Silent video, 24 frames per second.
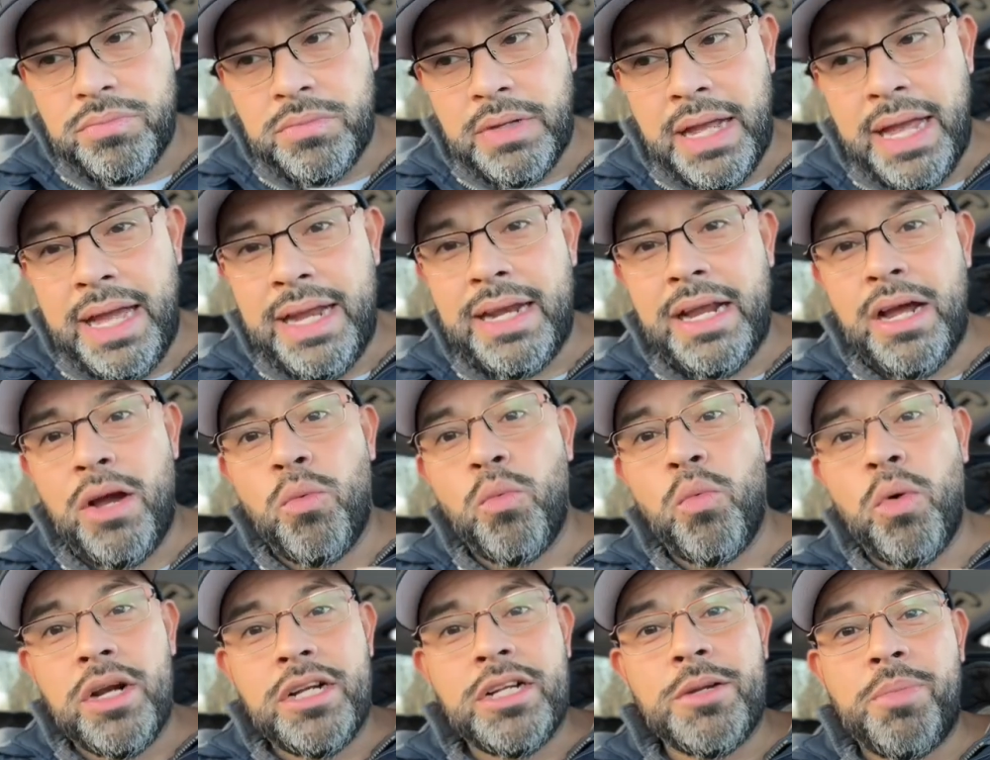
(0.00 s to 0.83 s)
And now,
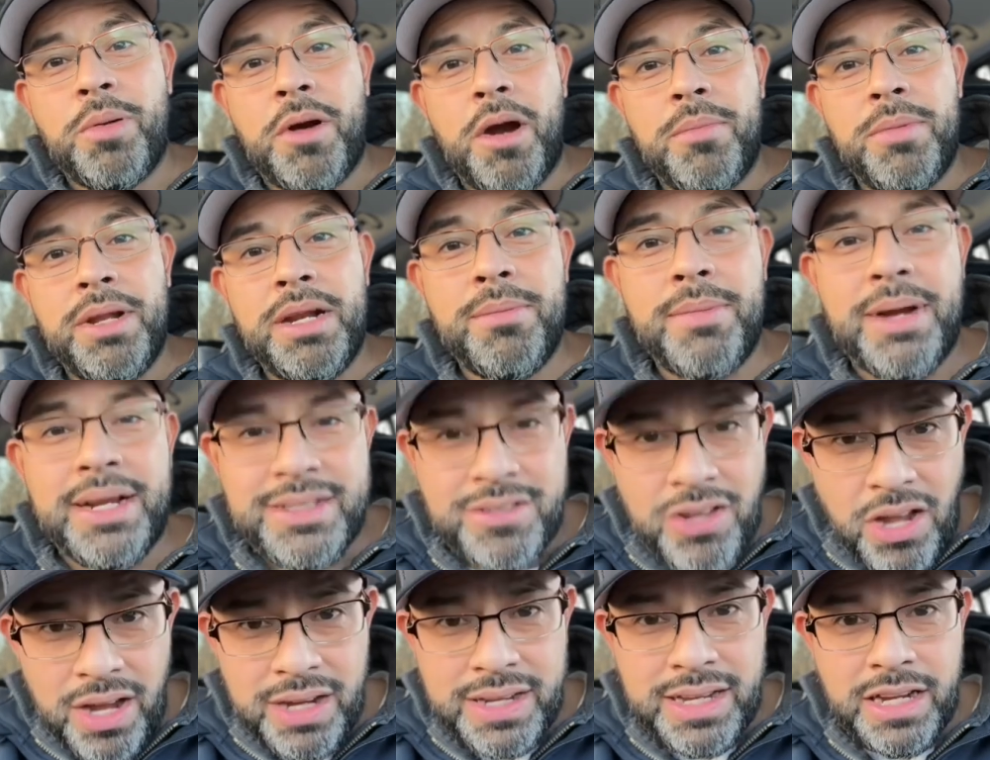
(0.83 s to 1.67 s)
what department am I
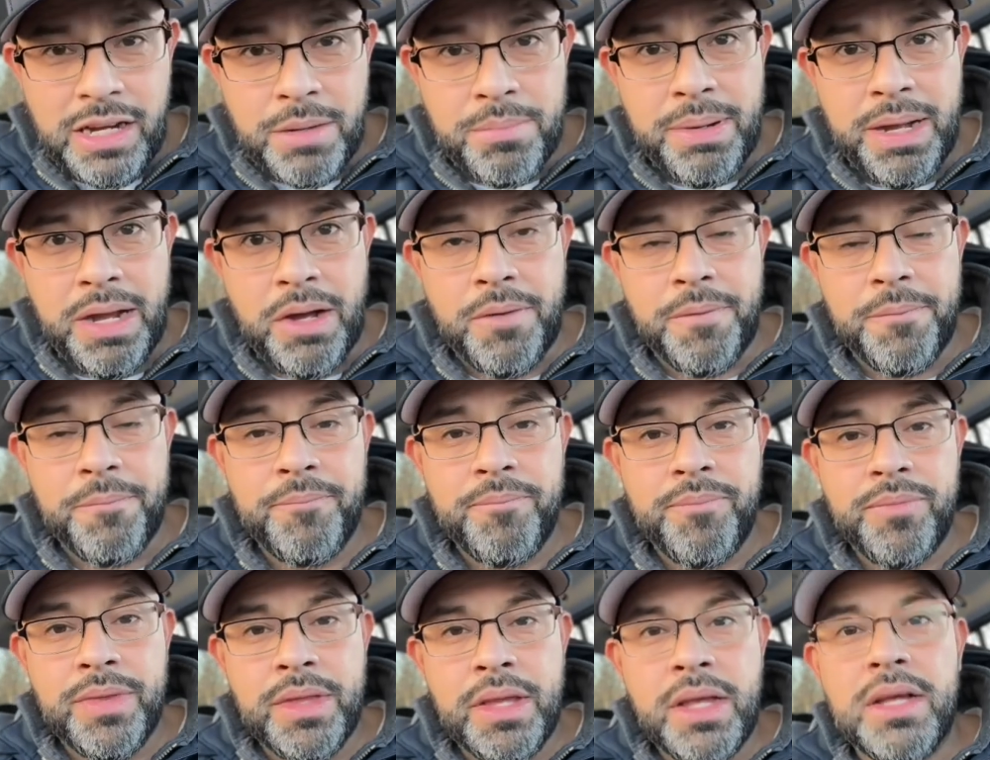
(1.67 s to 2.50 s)
talking about?
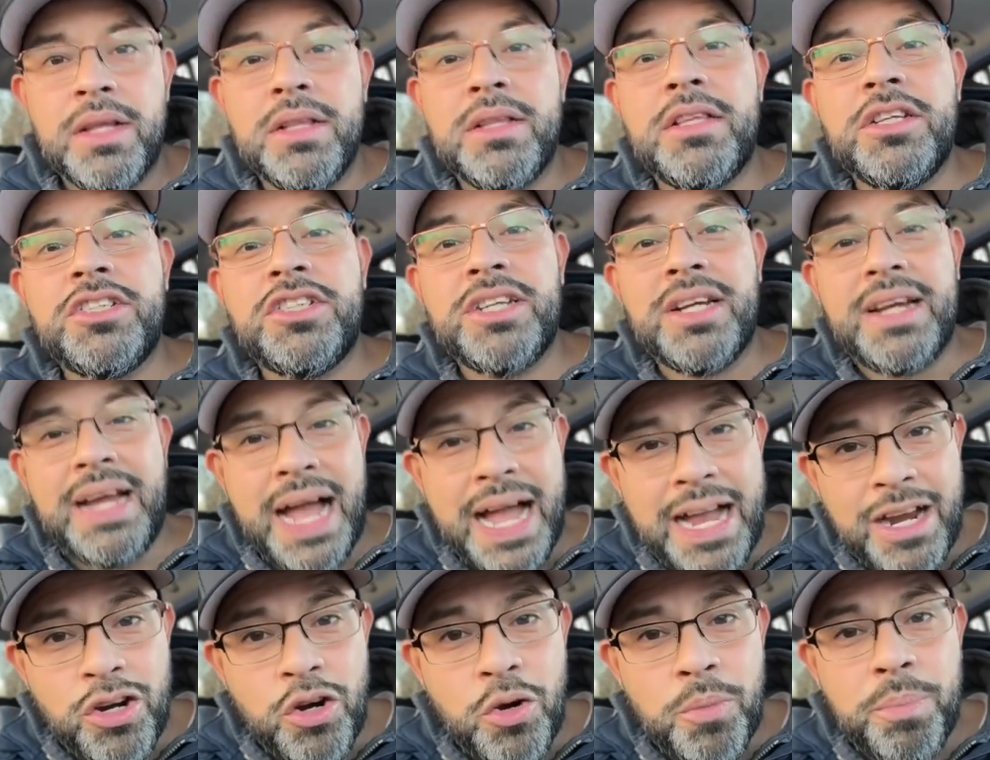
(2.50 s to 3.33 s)
The
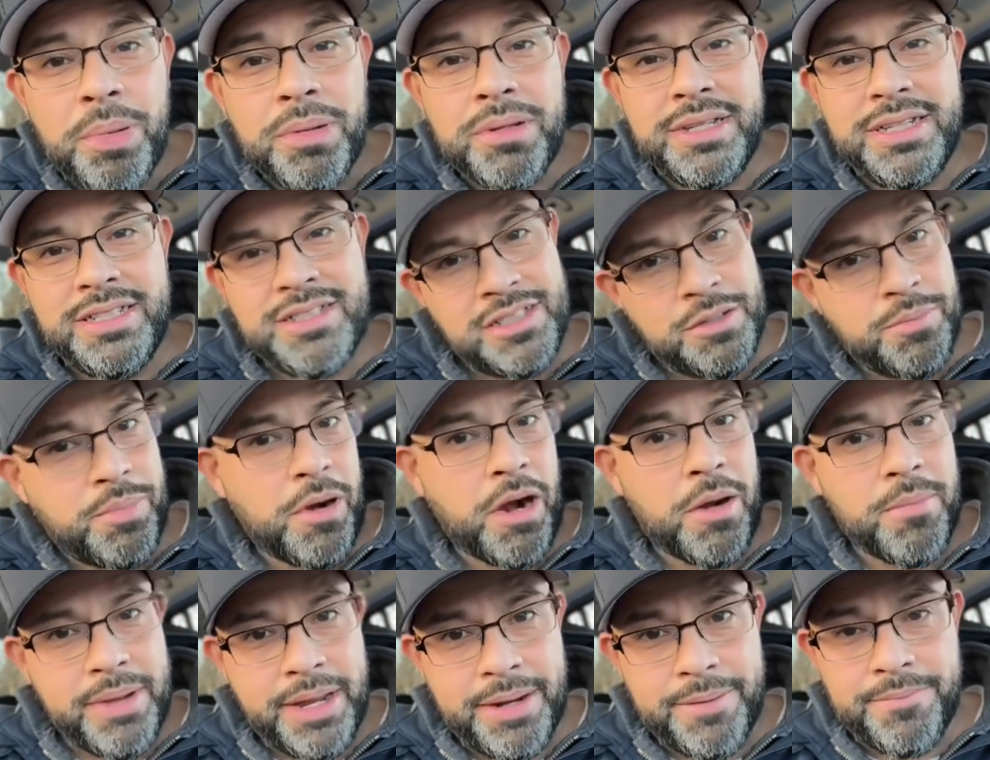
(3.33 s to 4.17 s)
Chicago Police
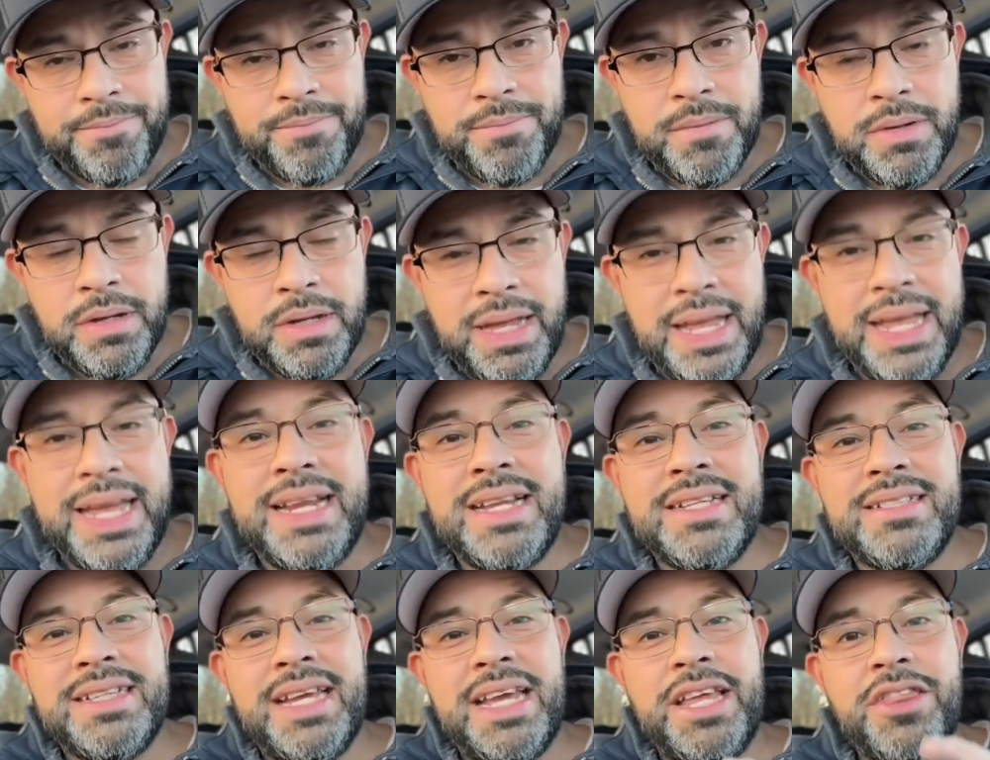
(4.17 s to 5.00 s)
Department. It
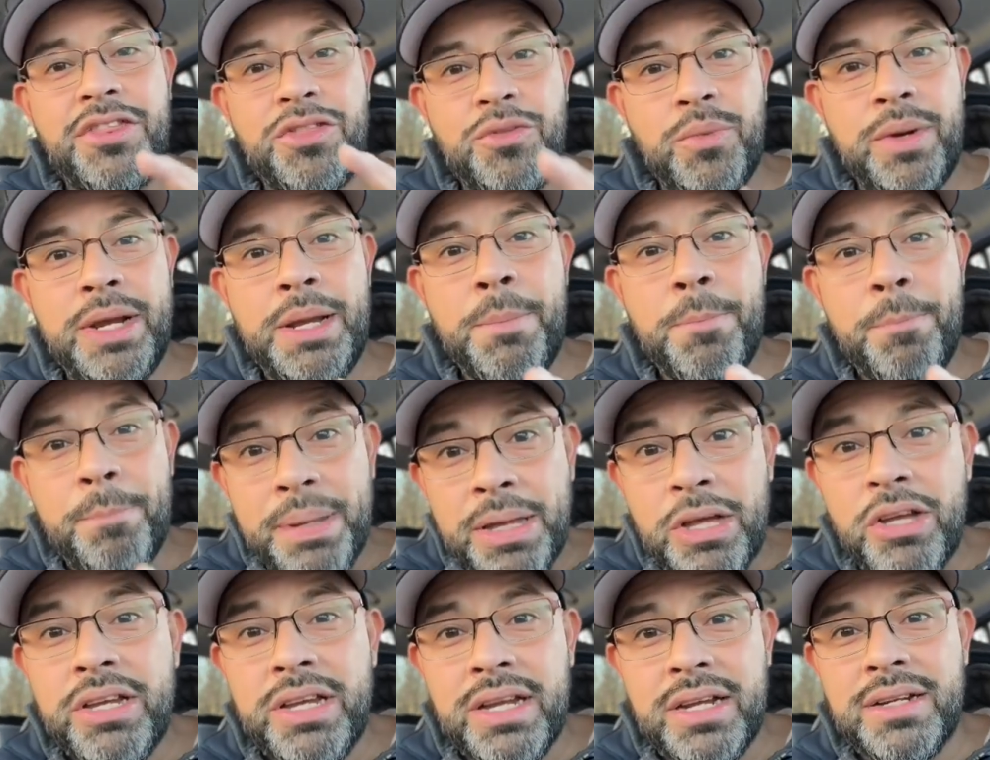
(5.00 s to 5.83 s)
is a $3
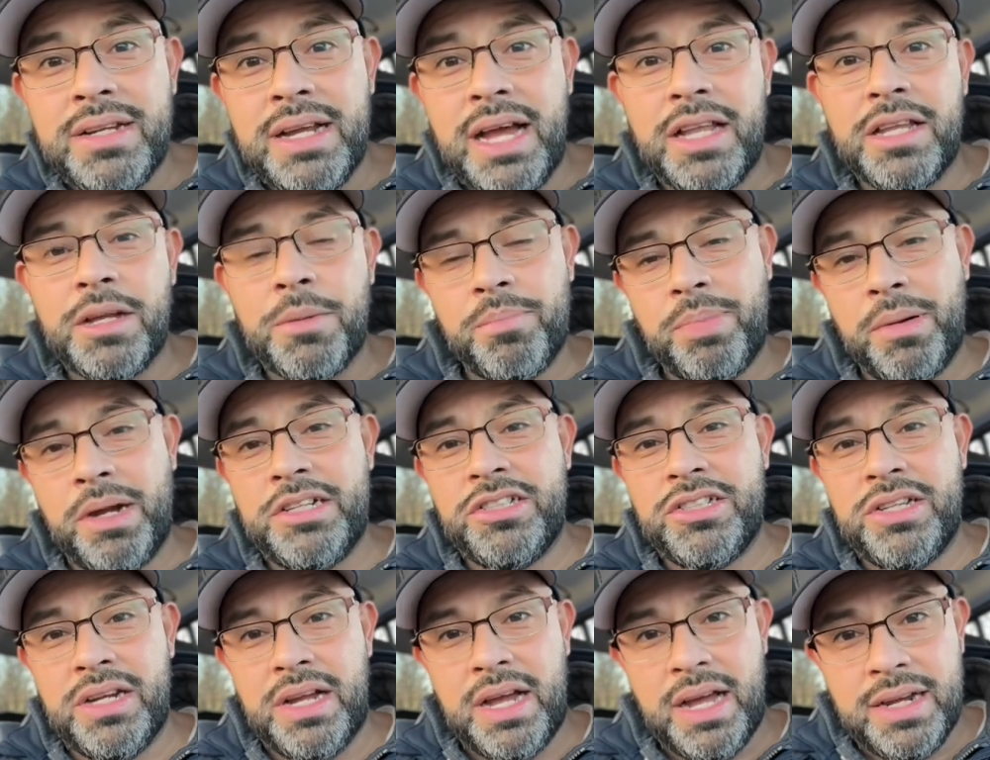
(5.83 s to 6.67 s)
billion
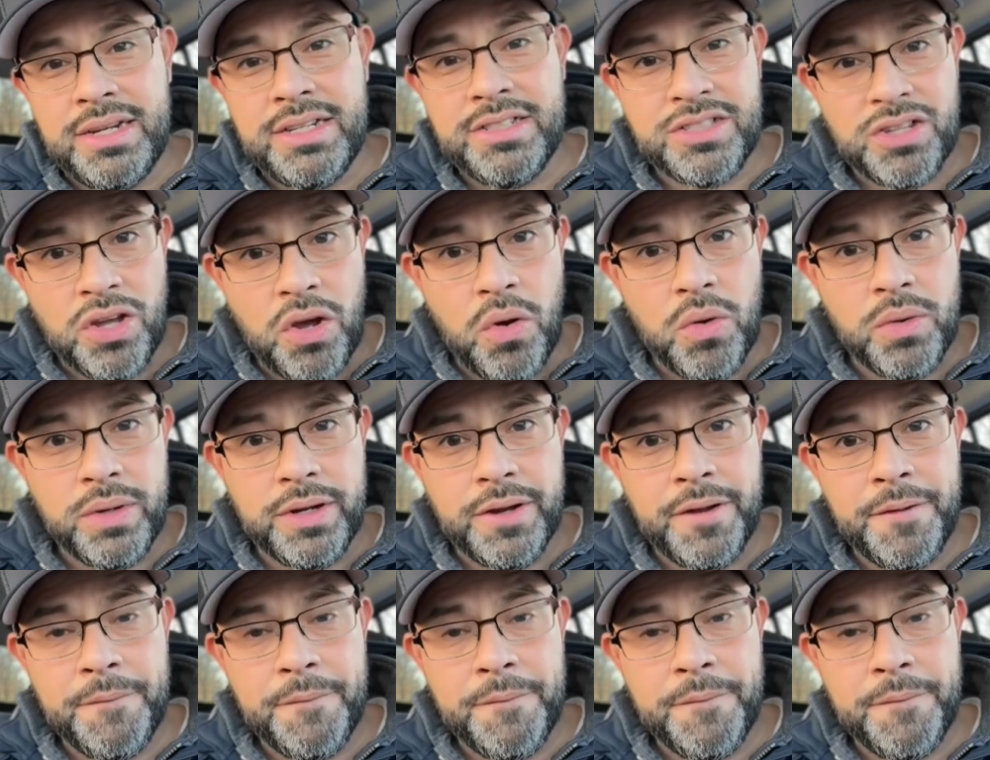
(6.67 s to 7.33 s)
budget on its own.